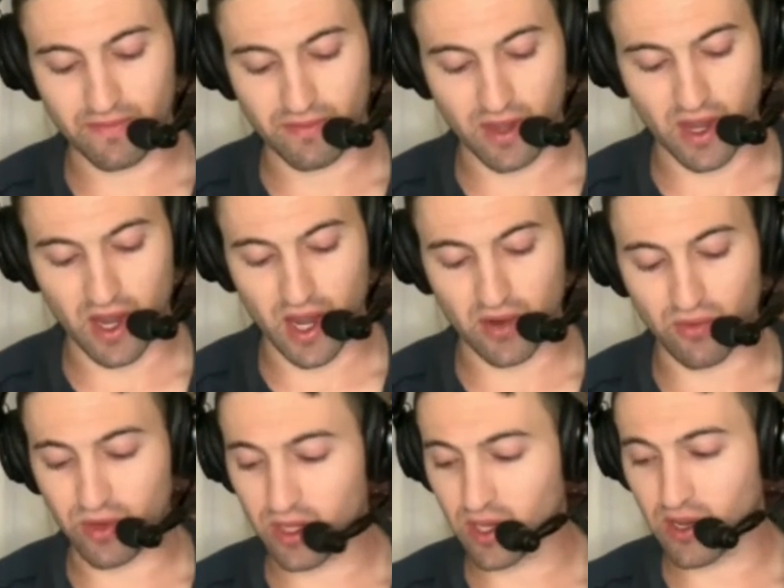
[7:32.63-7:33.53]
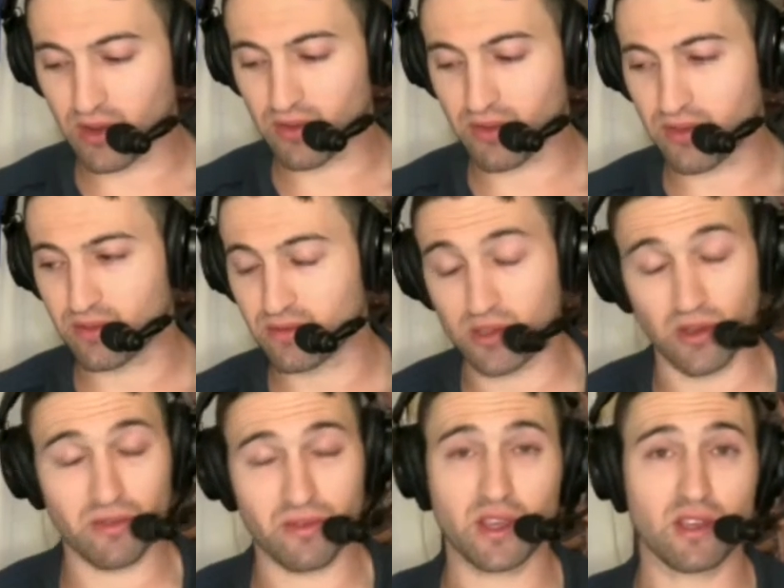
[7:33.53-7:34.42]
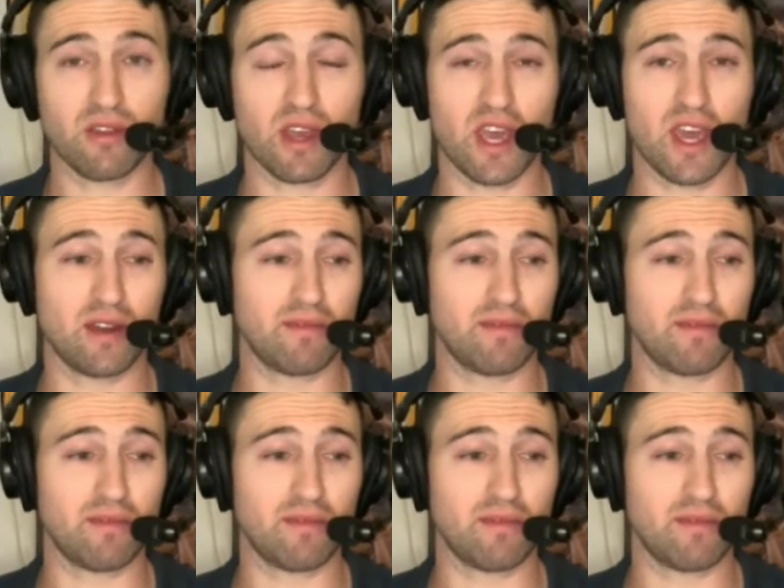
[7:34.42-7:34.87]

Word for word: Uh, I really don't don't think you can.